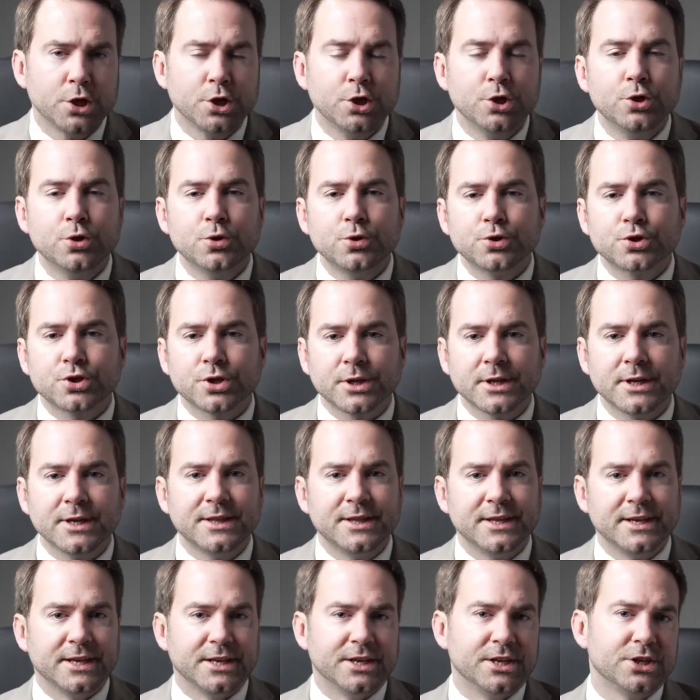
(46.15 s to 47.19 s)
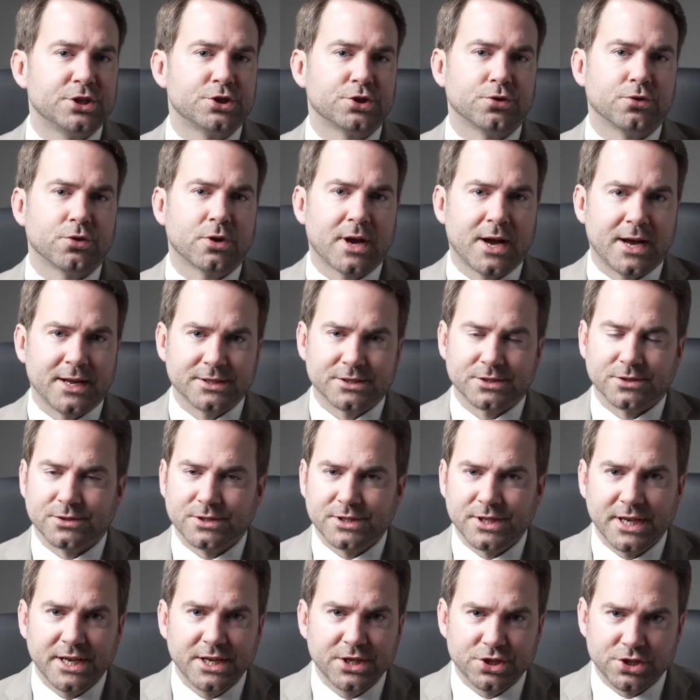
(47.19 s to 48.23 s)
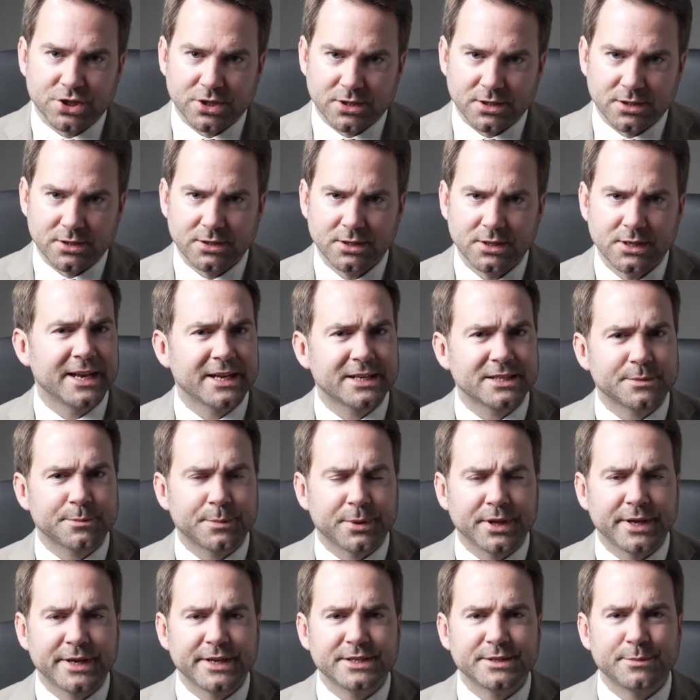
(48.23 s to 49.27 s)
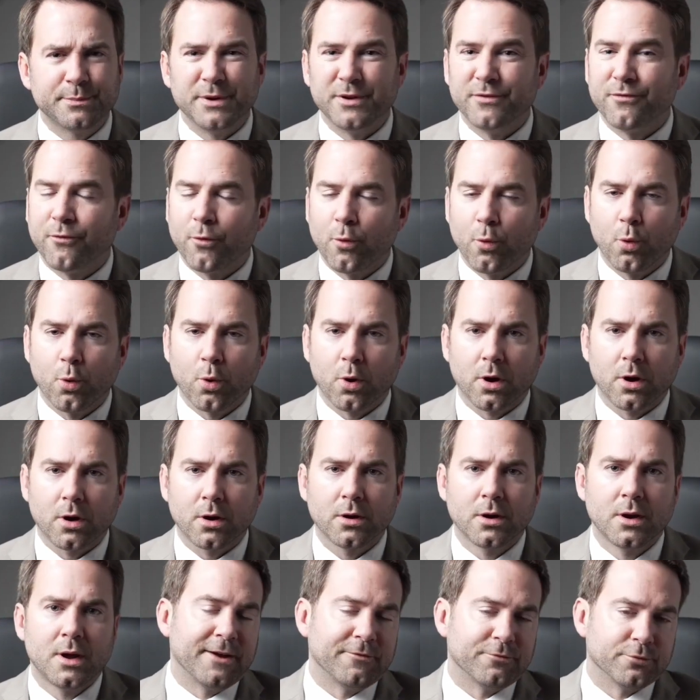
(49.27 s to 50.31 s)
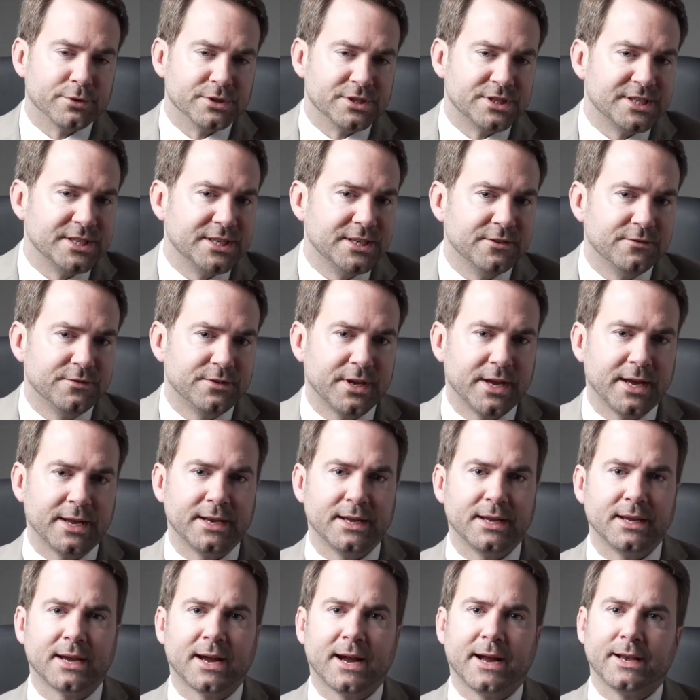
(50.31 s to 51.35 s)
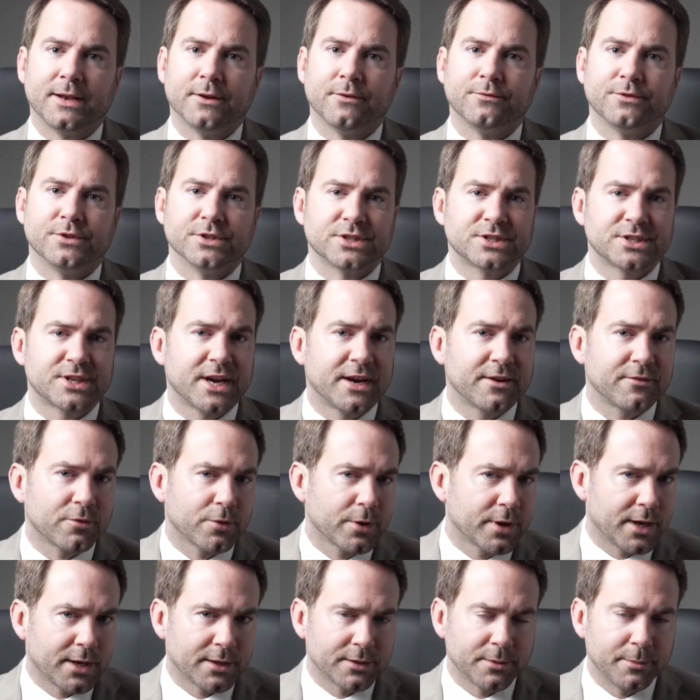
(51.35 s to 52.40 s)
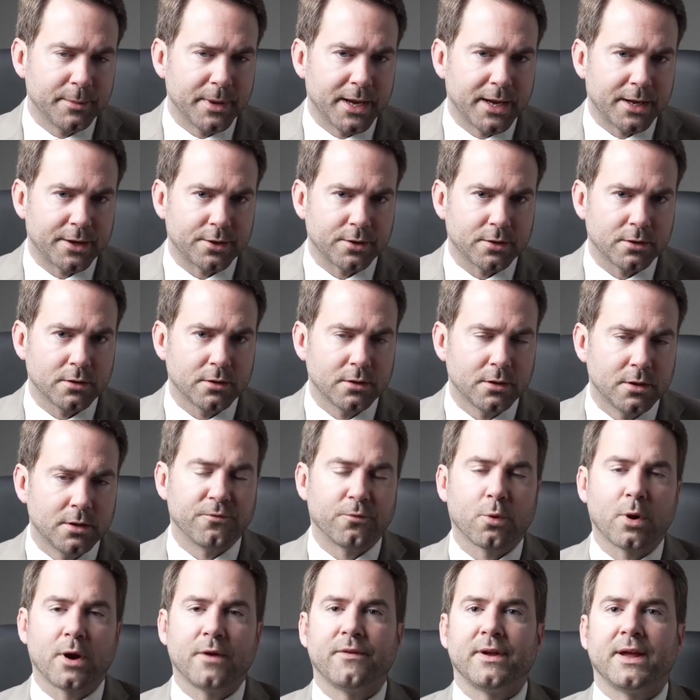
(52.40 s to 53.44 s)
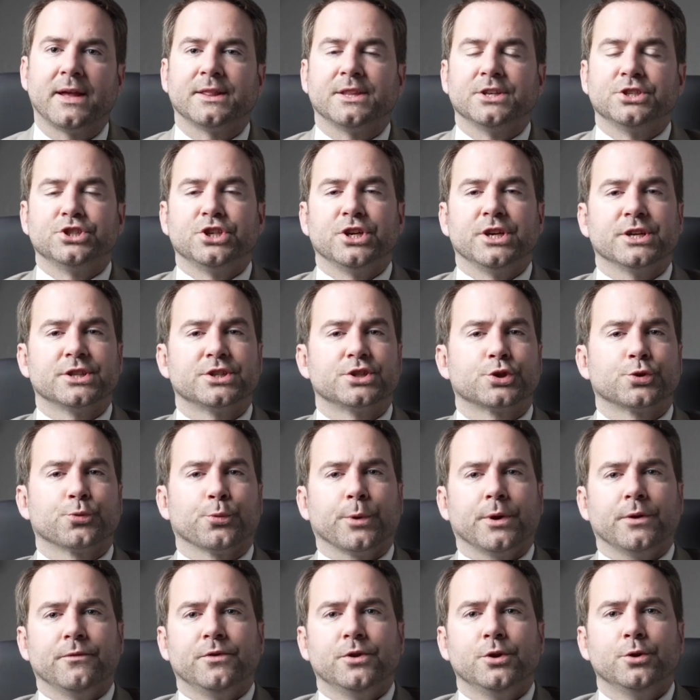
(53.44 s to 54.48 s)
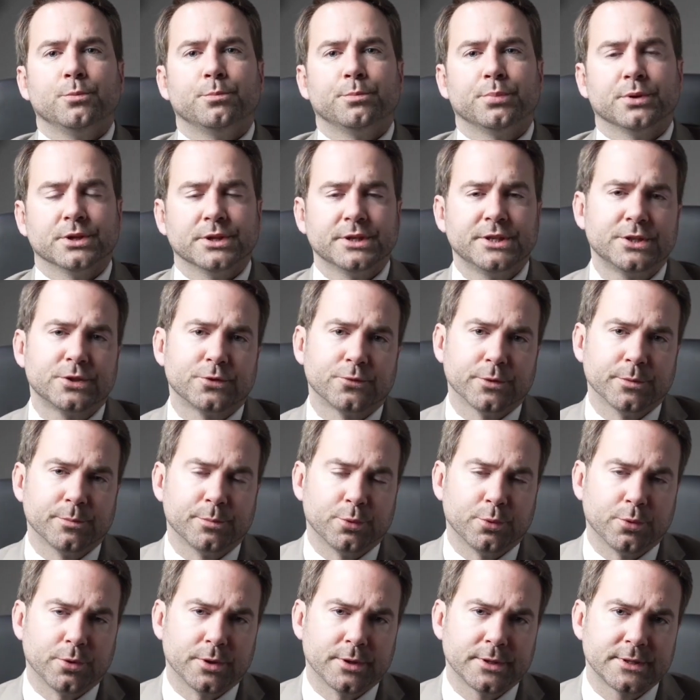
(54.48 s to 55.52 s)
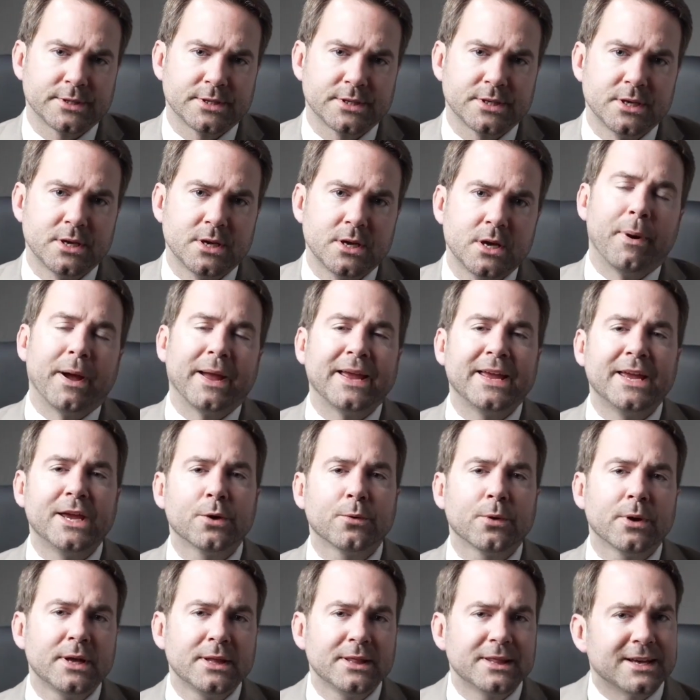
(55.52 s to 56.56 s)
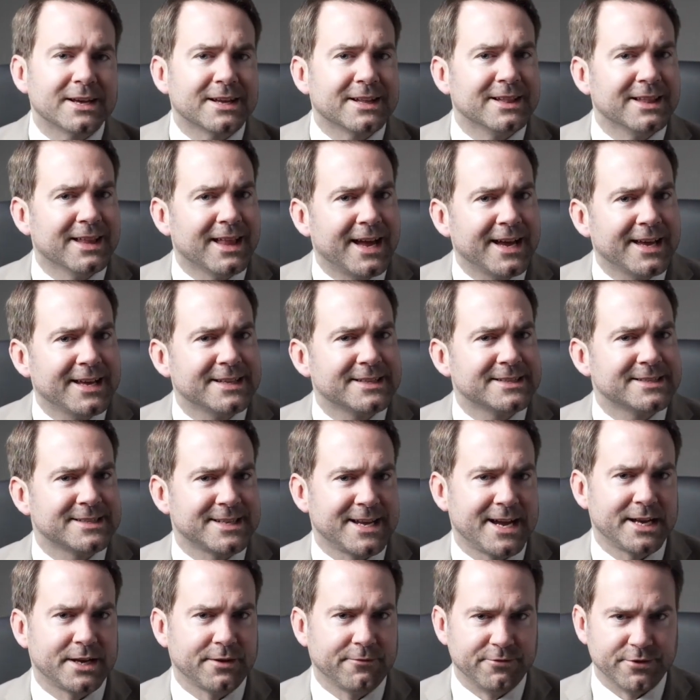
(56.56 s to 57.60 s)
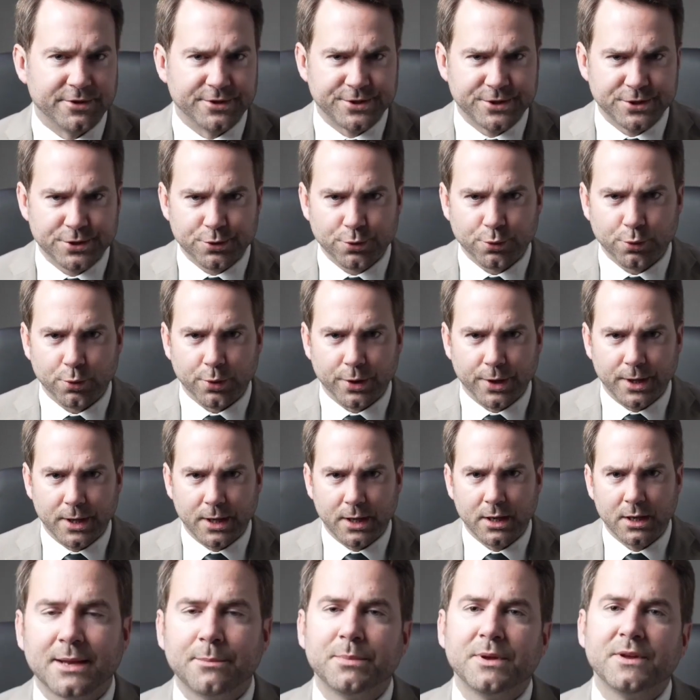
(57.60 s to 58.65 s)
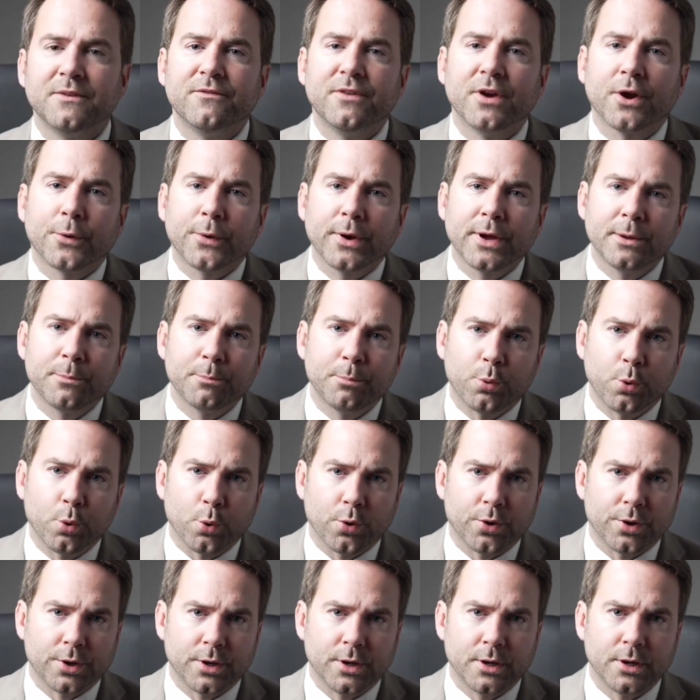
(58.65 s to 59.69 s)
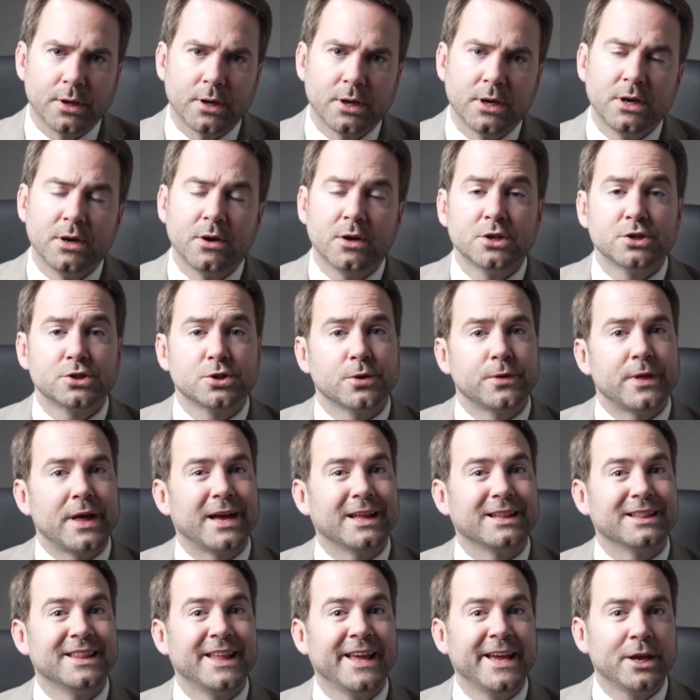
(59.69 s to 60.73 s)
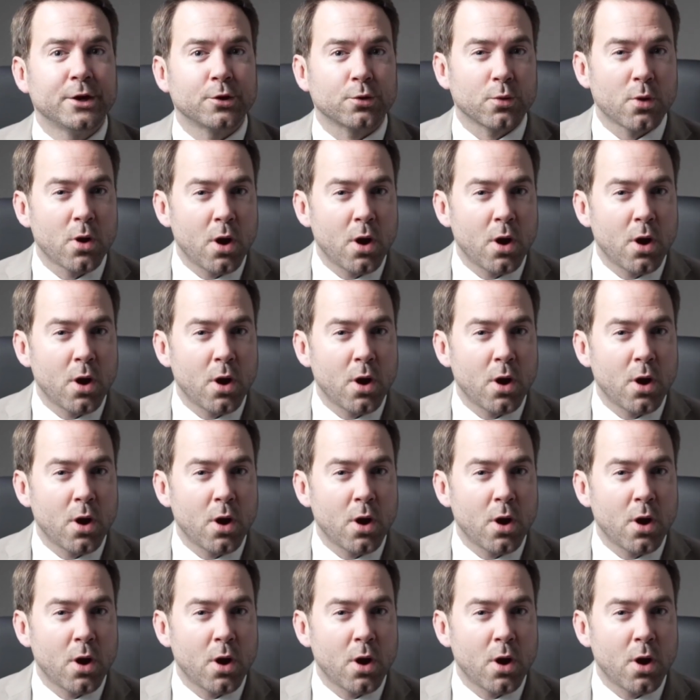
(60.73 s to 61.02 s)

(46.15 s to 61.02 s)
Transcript: Usually the initial consultation takes place before I've received any kind of discovery on the matter, before I've had the chance to review police reports. But hearing the client's side of the story can be very important so that later